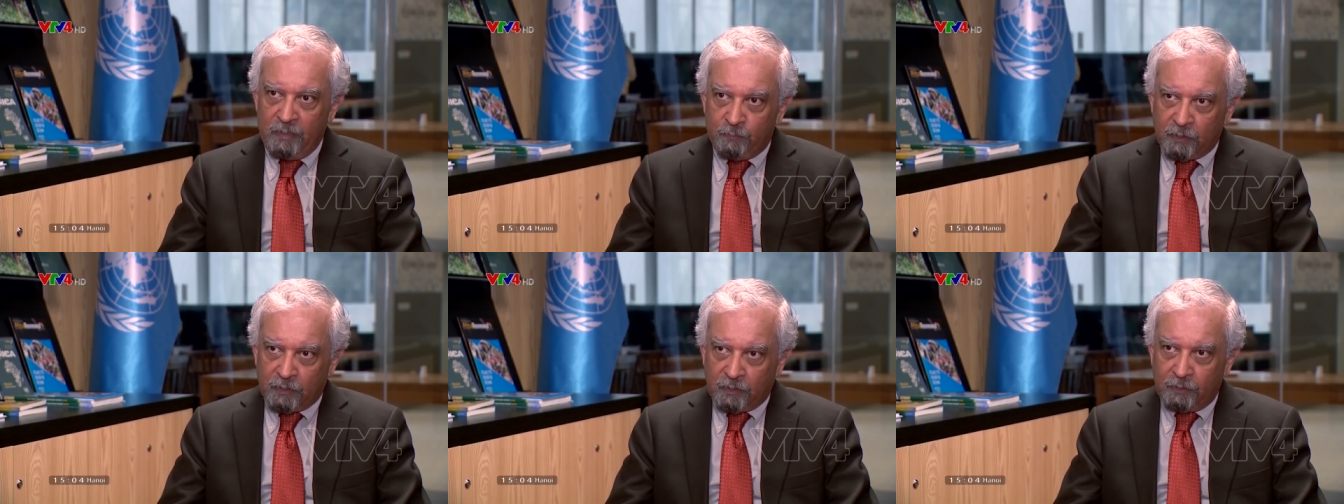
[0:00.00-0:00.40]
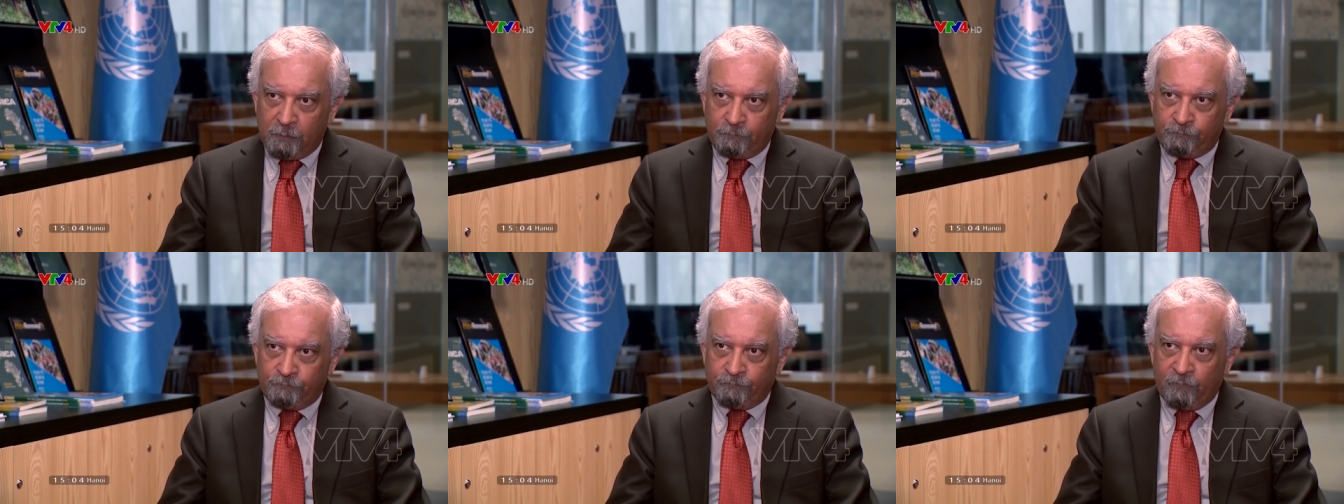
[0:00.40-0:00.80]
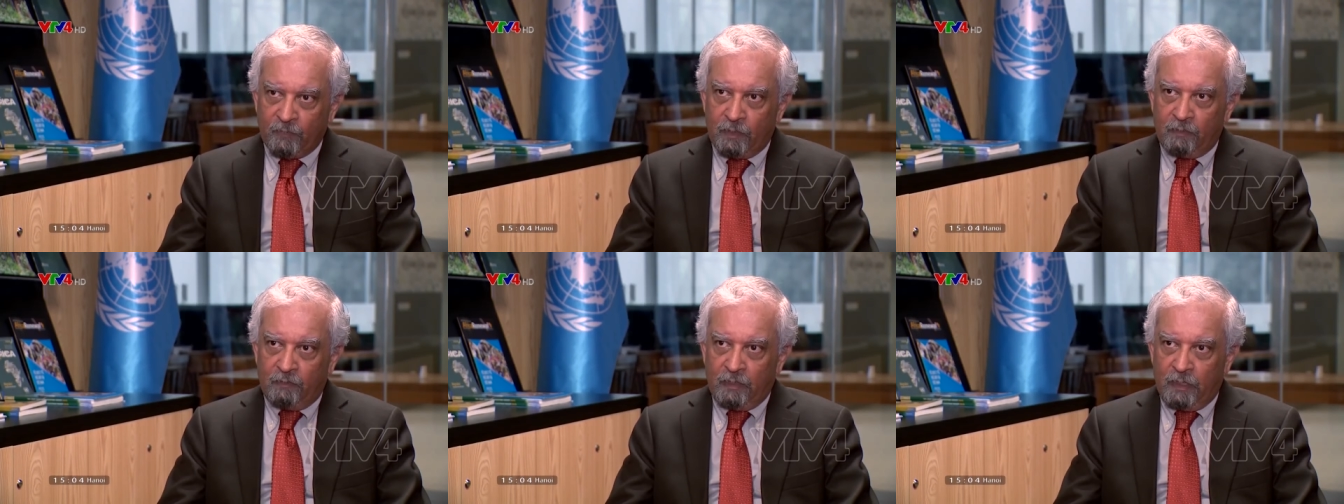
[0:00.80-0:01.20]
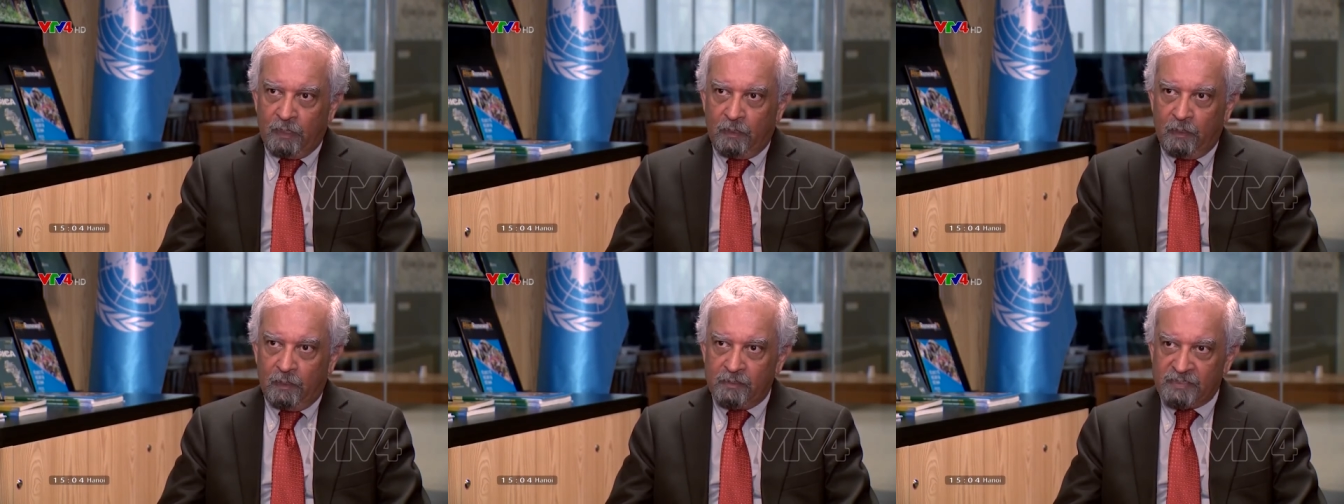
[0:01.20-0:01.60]
people,
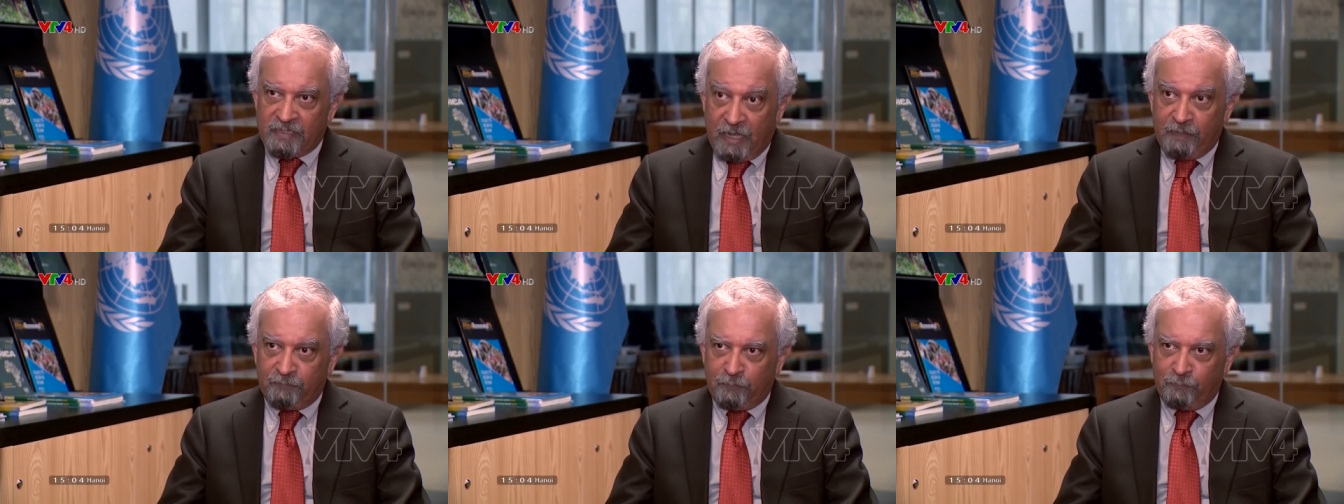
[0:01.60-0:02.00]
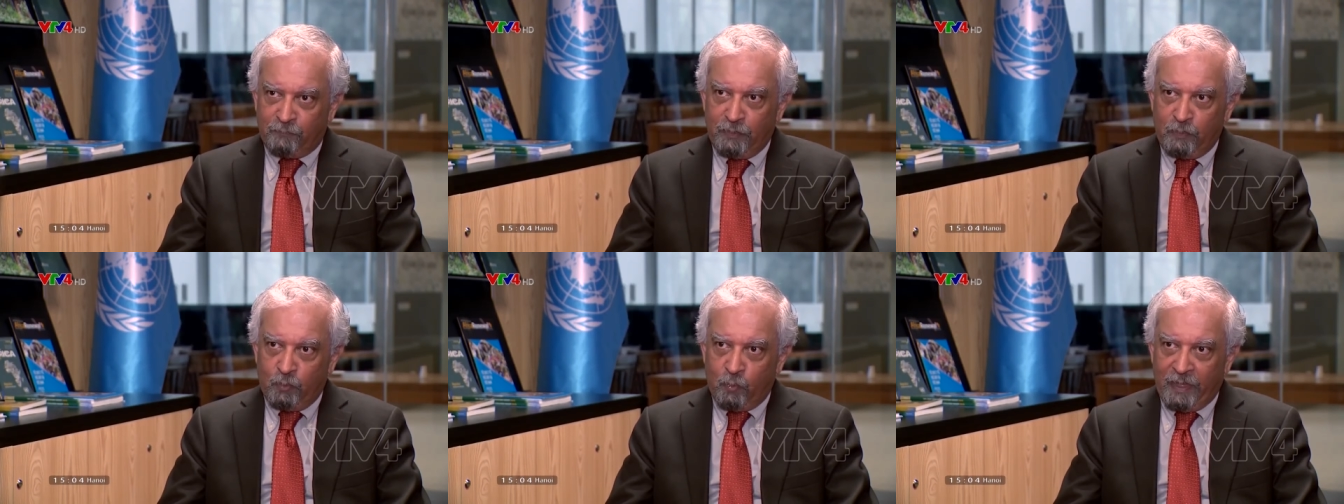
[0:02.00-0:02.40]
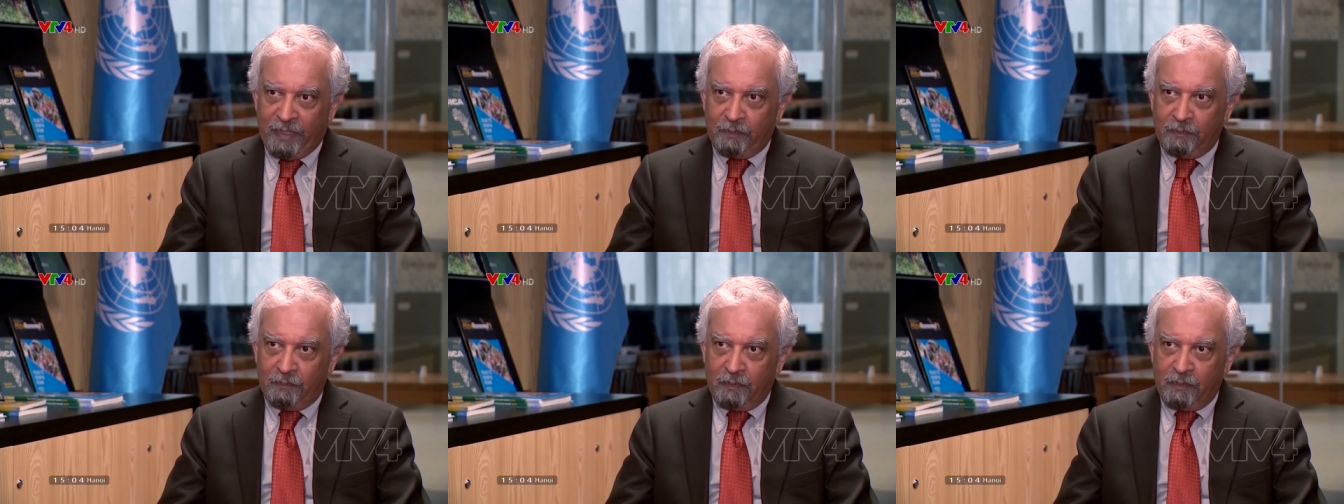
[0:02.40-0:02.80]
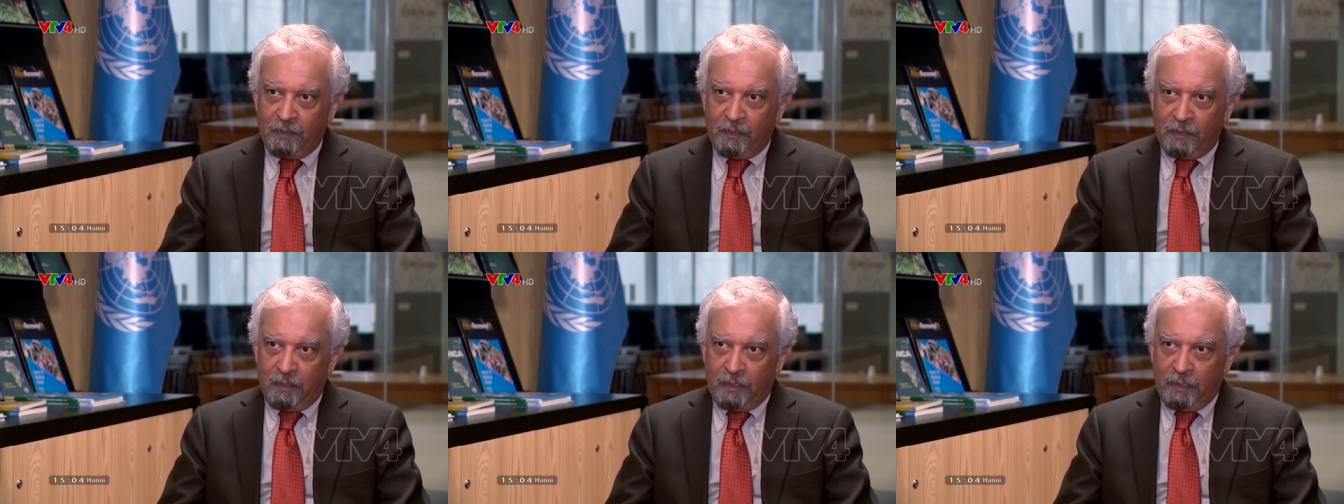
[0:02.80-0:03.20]
staff of the UN,
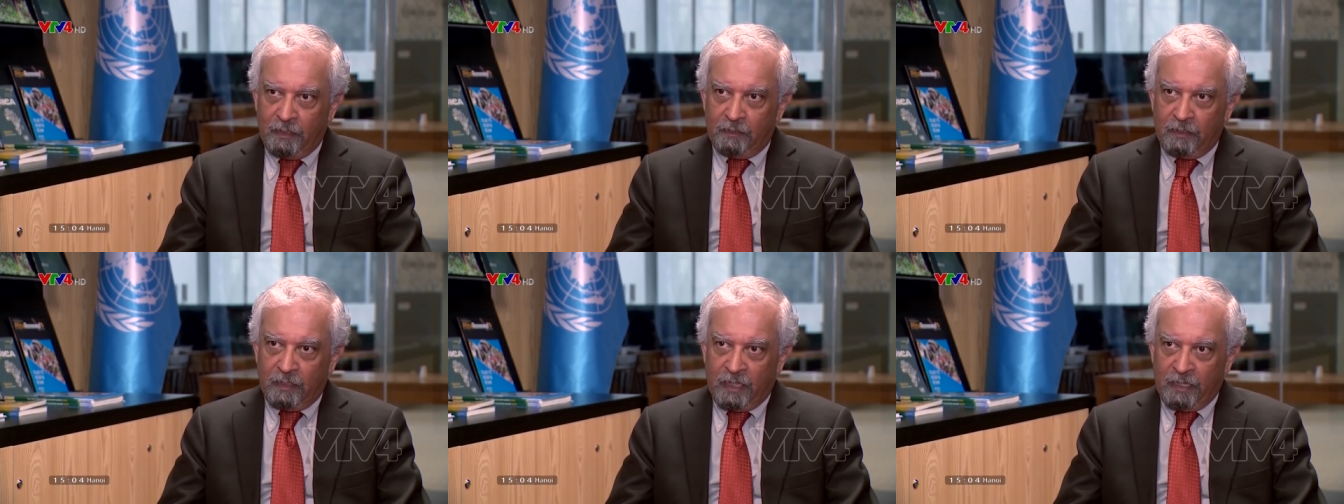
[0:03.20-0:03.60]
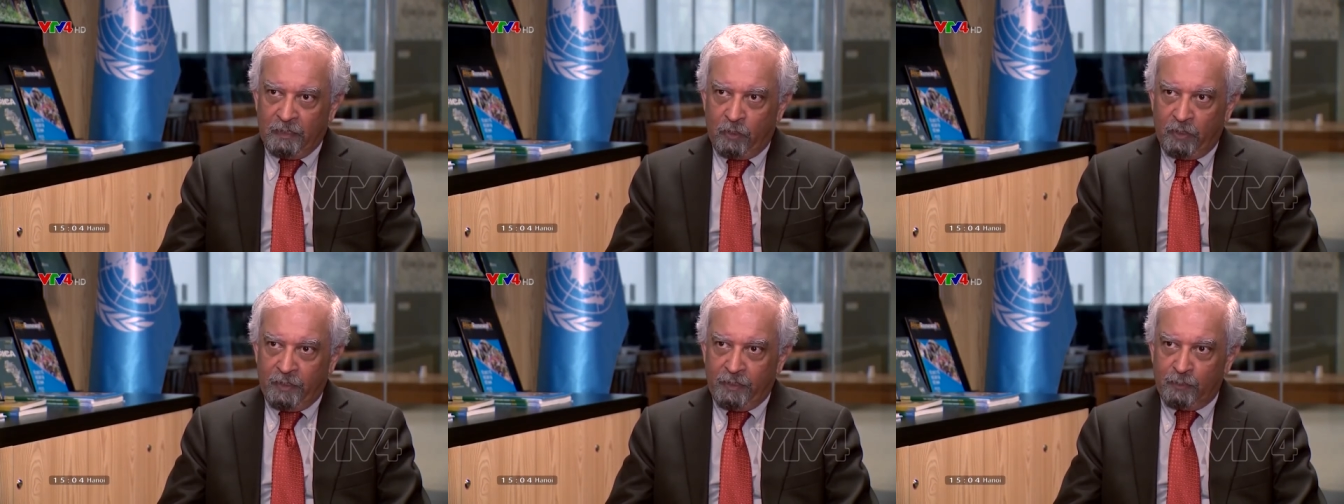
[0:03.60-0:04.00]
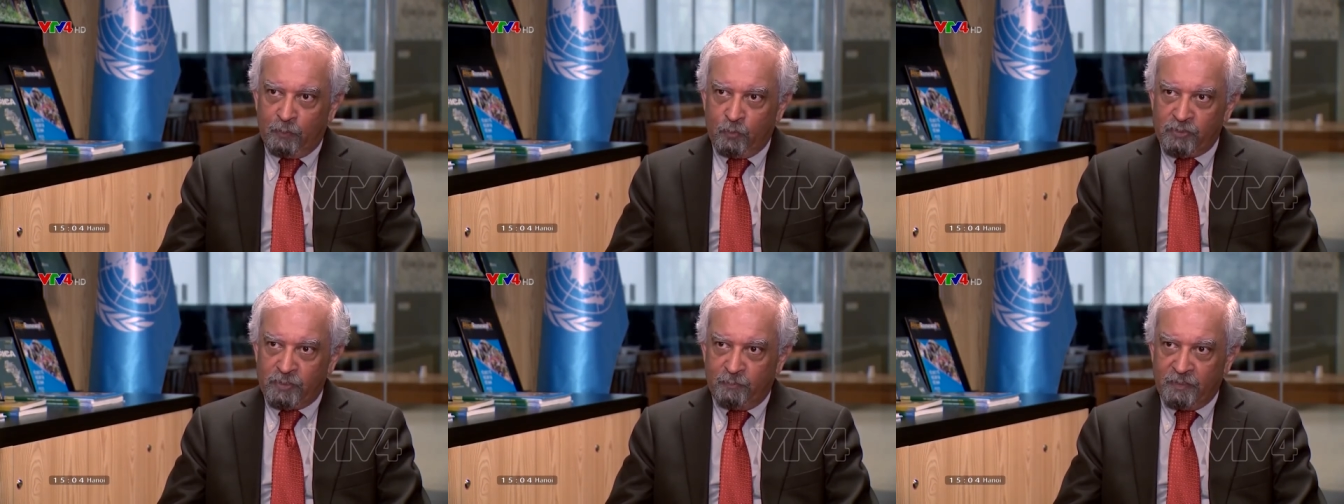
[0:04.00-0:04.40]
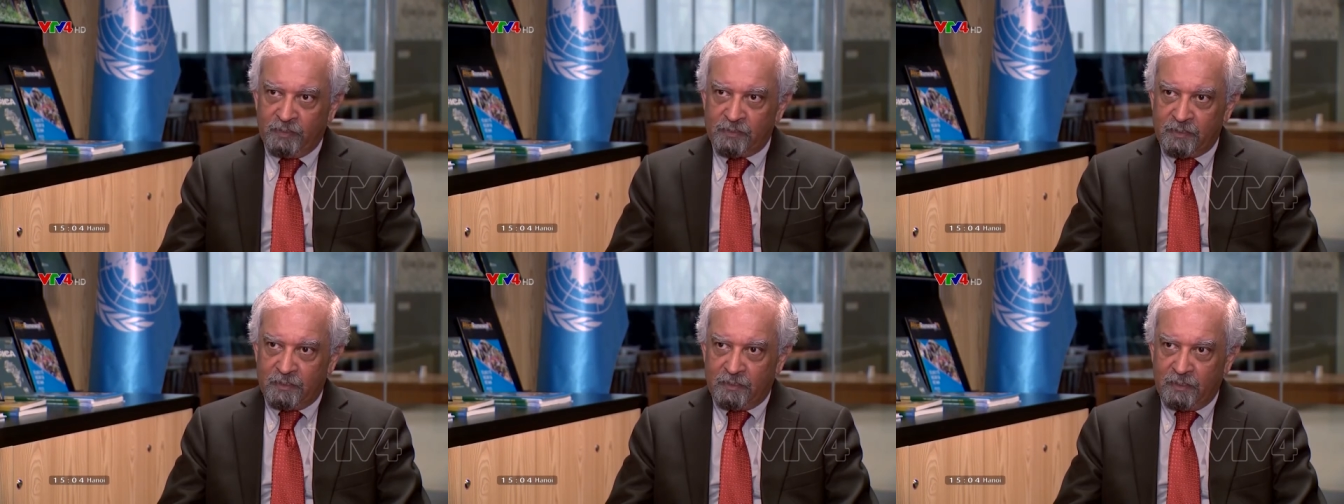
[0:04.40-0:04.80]
in Hanoi and Ho Chi
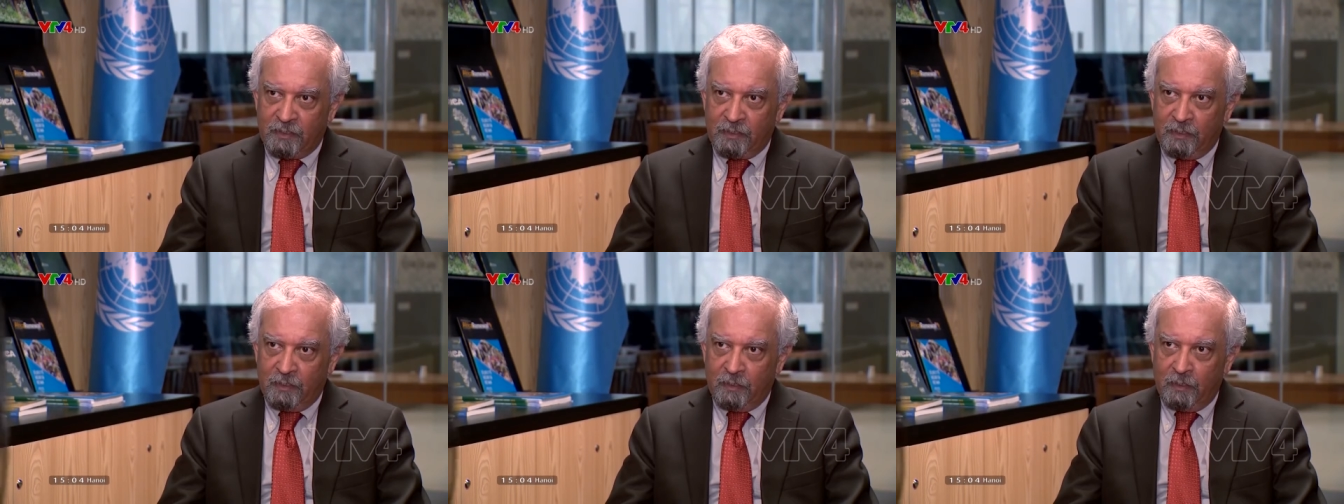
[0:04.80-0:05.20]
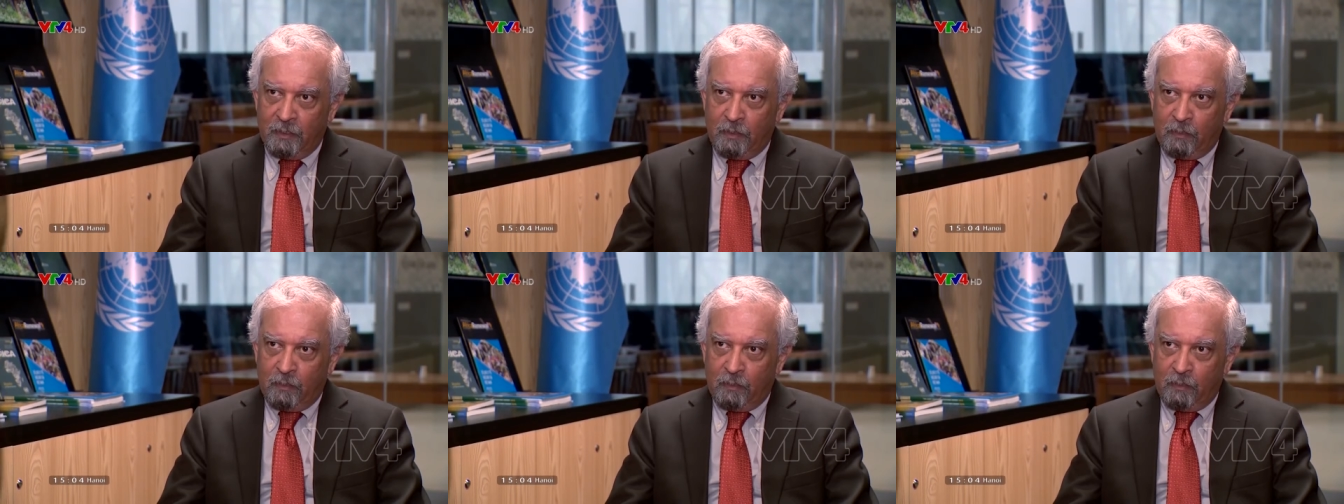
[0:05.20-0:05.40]
Minh City,